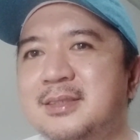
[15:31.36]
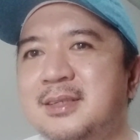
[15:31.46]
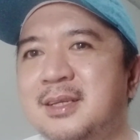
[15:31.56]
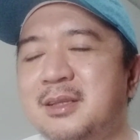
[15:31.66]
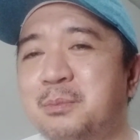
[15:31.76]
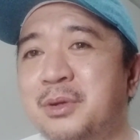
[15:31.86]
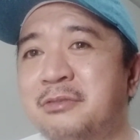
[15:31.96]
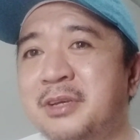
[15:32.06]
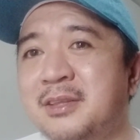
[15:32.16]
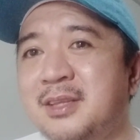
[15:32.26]
not a
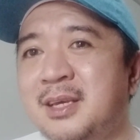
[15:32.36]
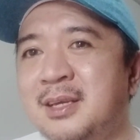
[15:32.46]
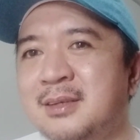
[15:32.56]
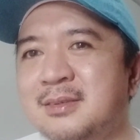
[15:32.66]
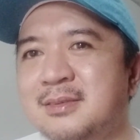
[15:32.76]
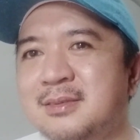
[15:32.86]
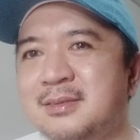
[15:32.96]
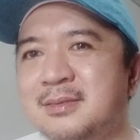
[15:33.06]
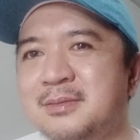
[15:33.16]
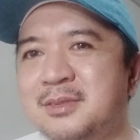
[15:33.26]
perfect thing.
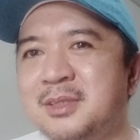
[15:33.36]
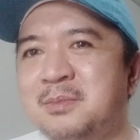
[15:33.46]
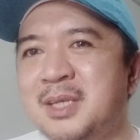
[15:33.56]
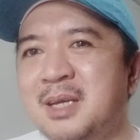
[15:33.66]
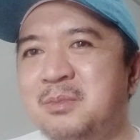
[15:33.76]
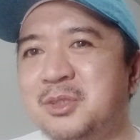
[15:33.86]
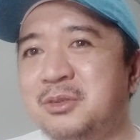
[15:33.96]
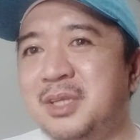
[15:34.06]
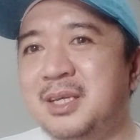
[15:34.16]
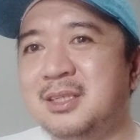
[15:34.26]
Sometimes you
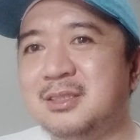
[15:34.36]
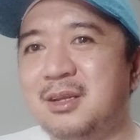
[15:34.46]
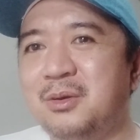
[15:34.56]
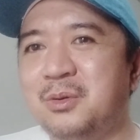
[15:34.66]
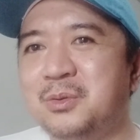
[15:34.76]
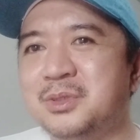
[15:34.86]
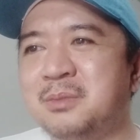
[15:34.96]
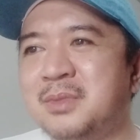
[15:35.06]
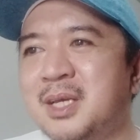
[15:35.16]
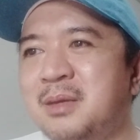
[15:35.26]
take it slow.
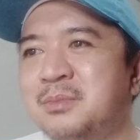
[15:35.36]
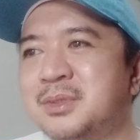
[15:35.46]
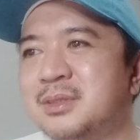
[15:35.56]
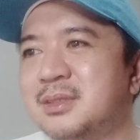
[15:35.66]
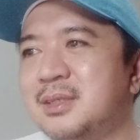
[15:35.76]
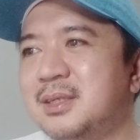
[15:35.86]
Sometimes